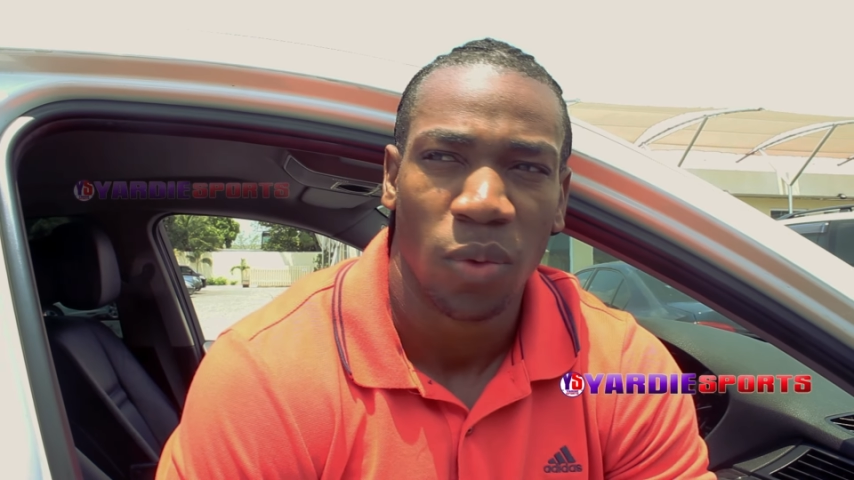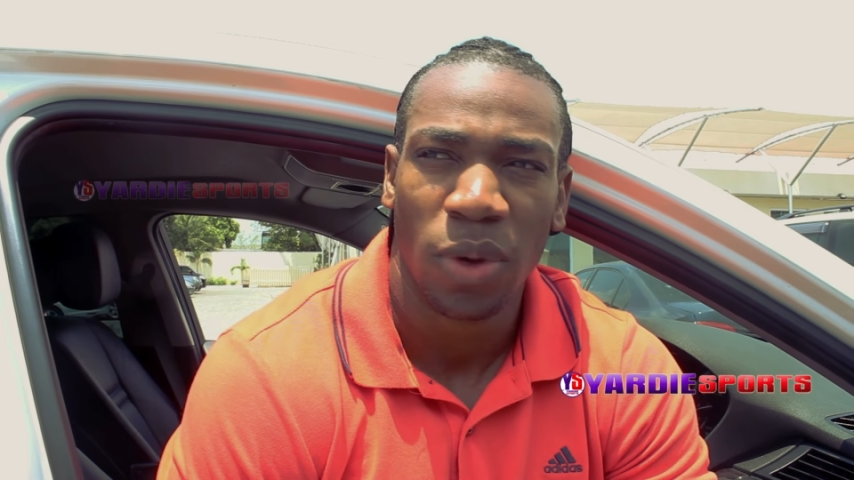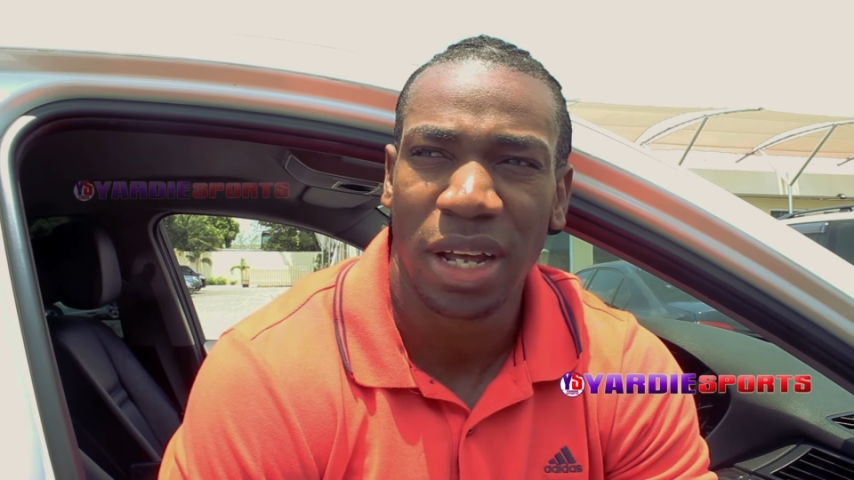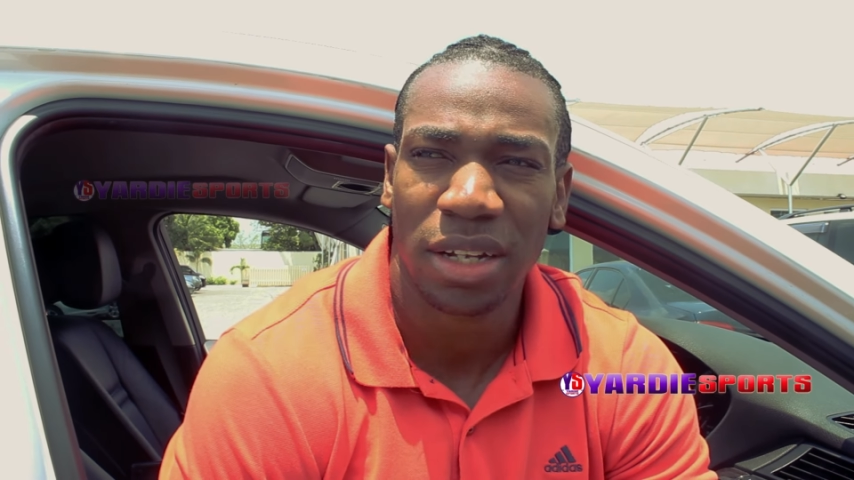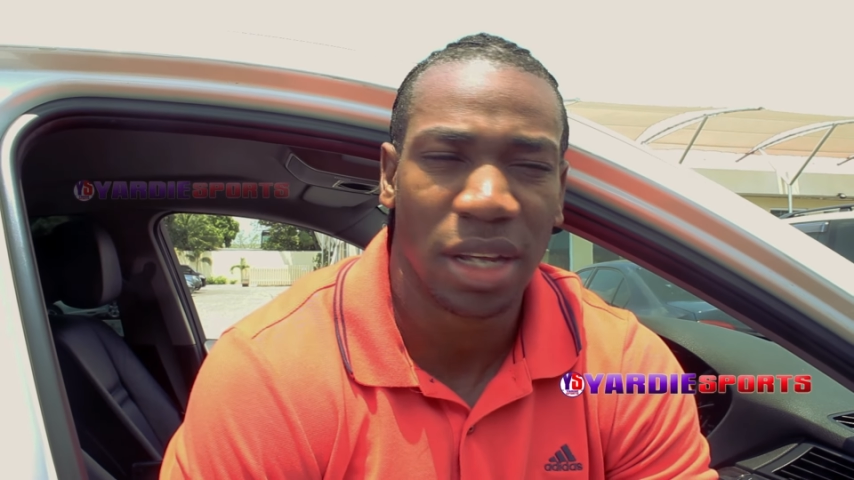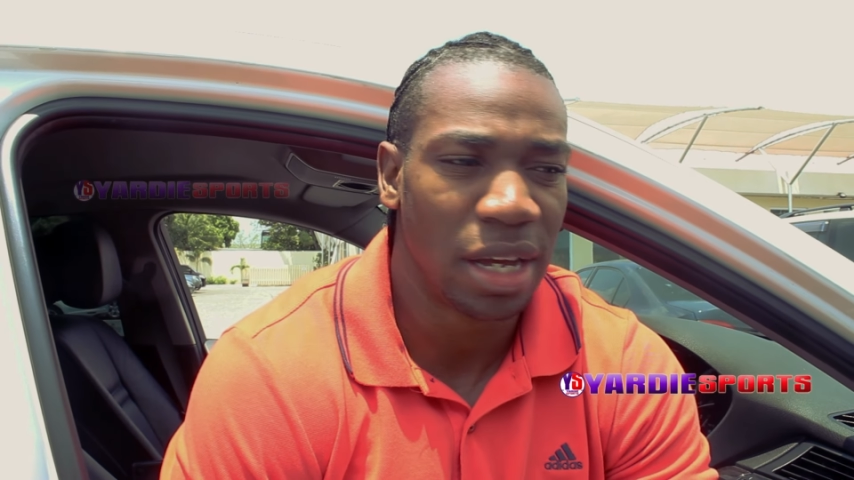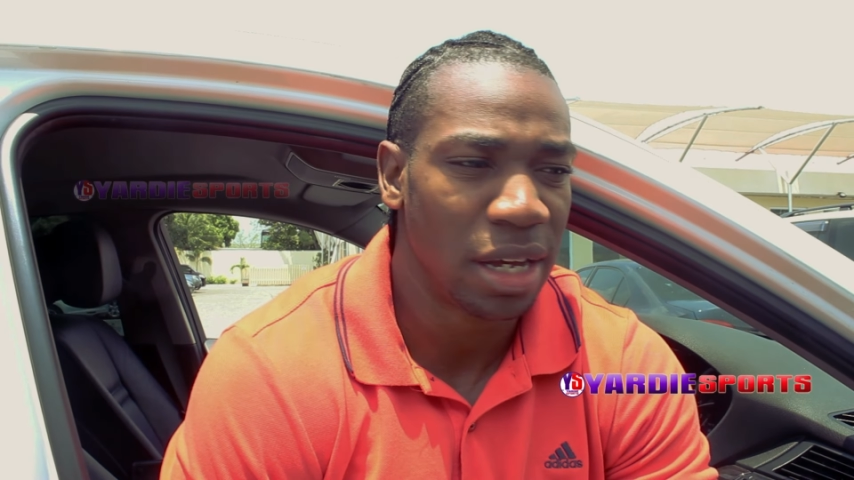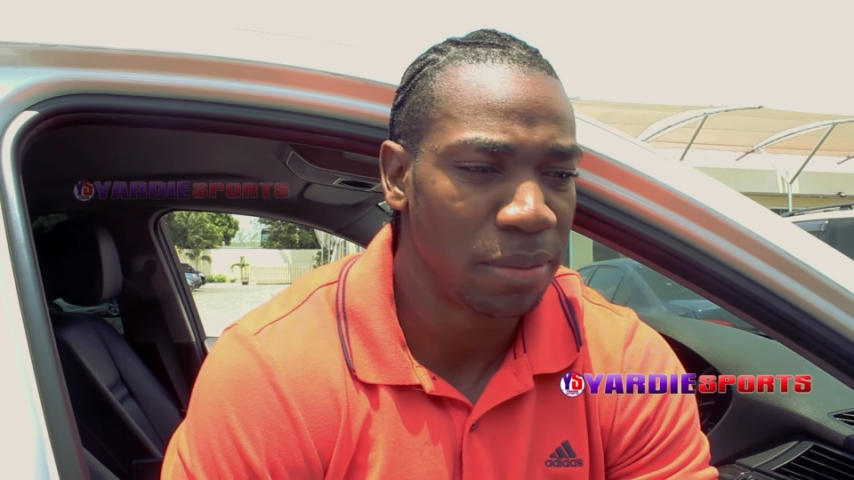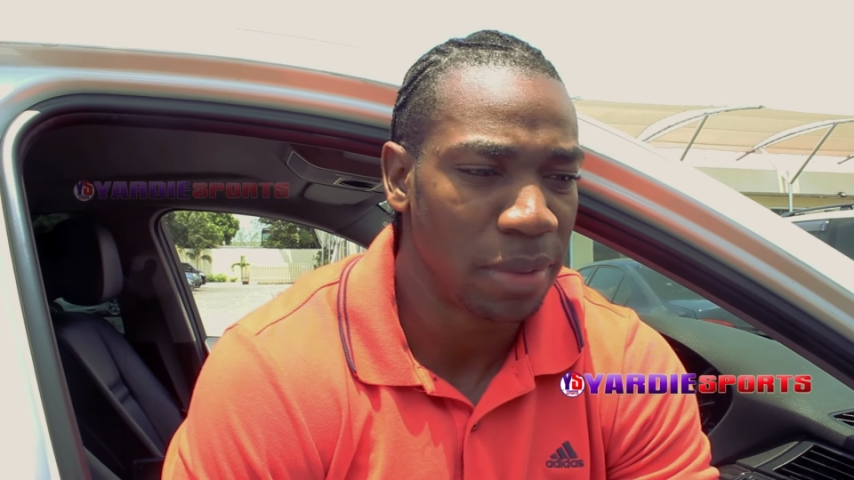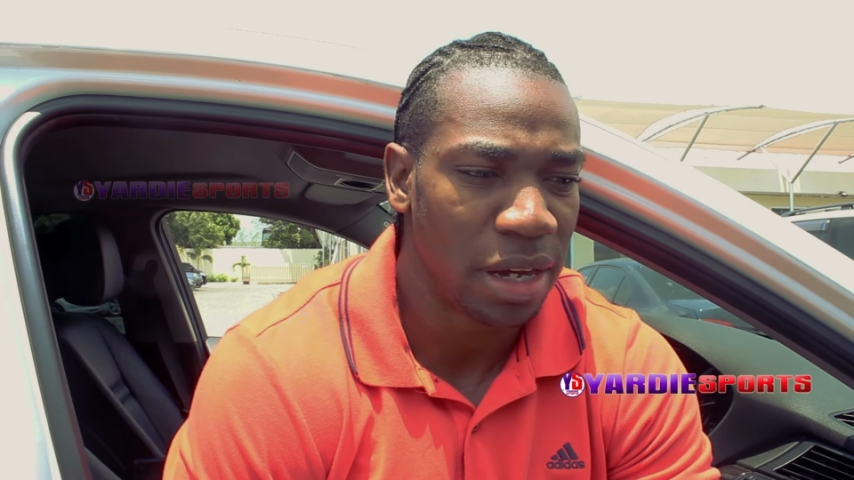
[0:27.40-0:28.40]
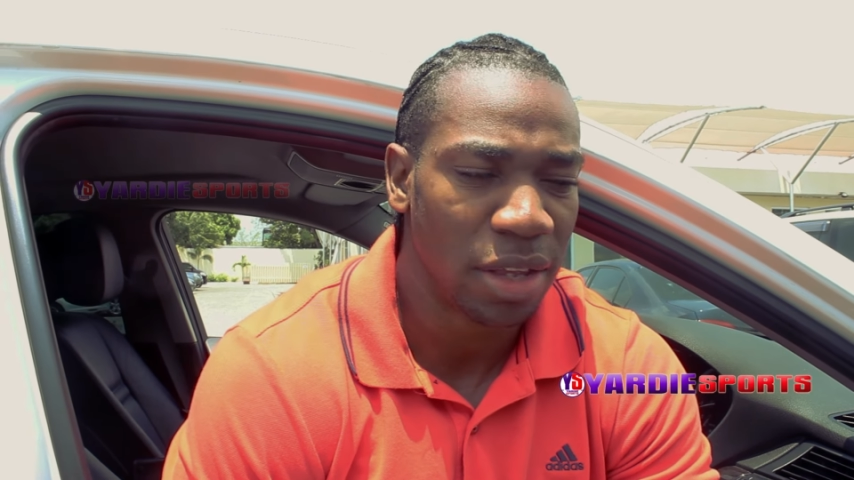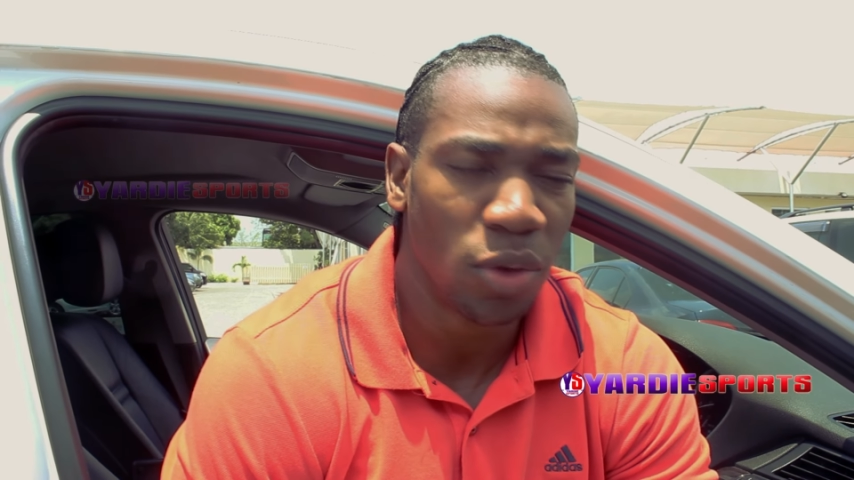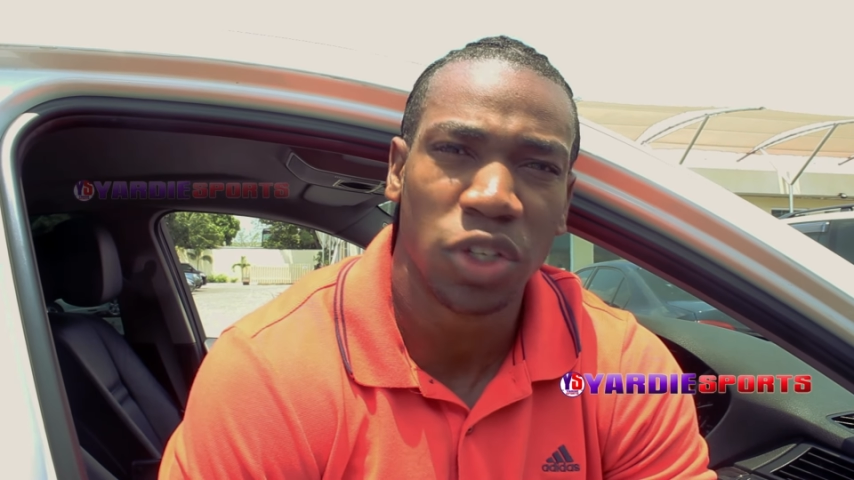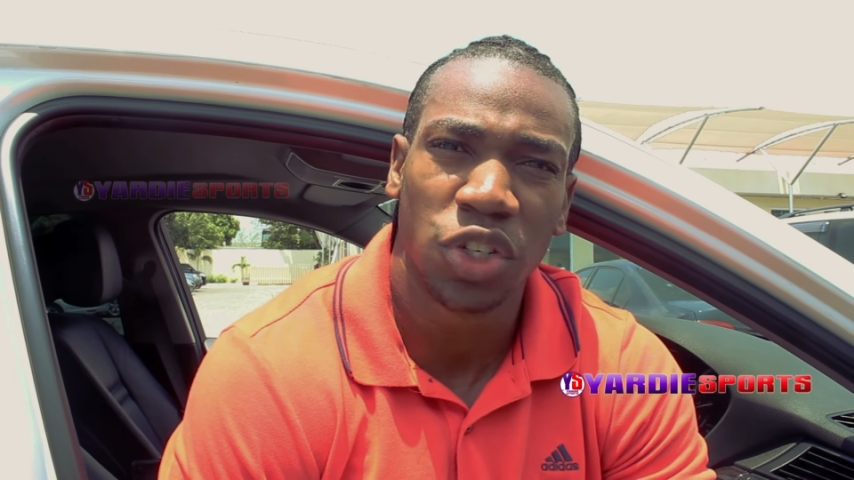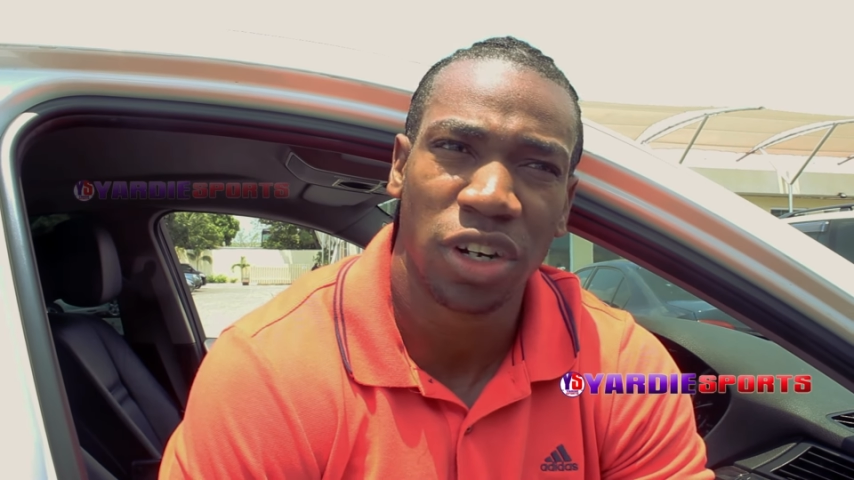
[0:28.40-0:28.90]
Well, I, um, I
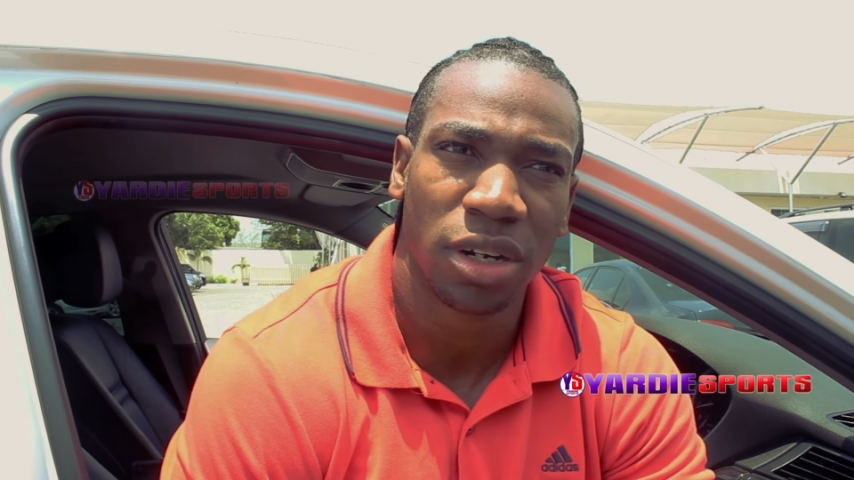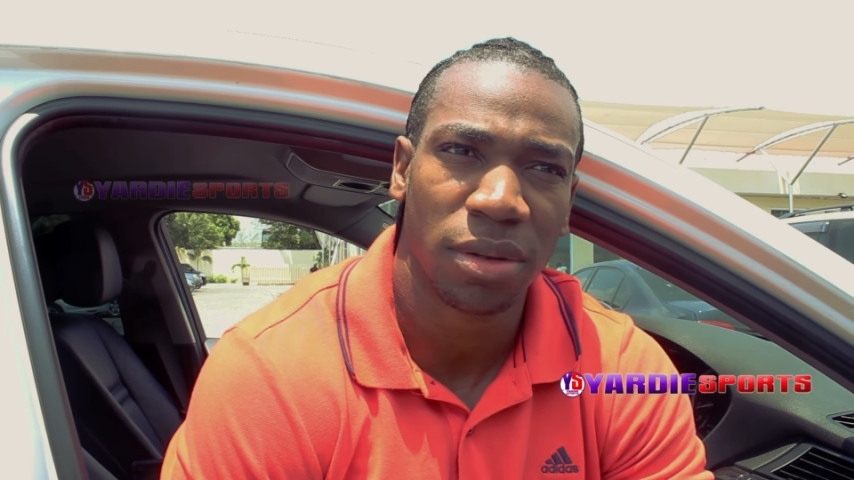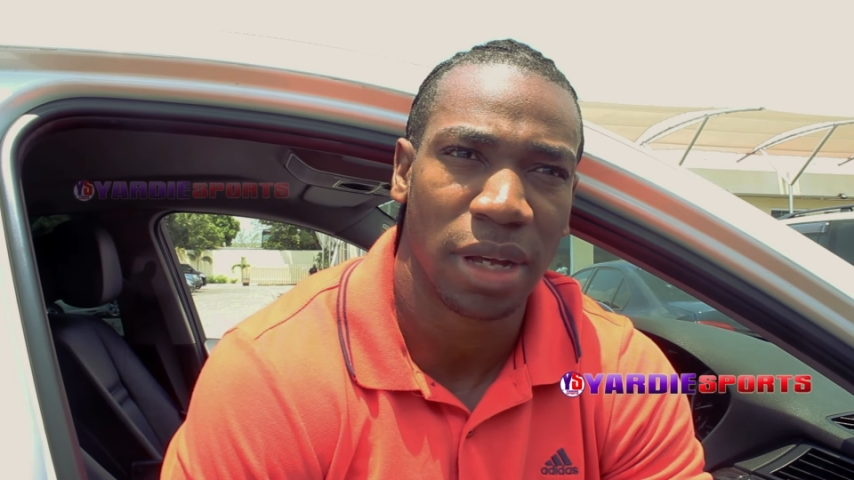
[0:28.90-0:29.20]
don't sure.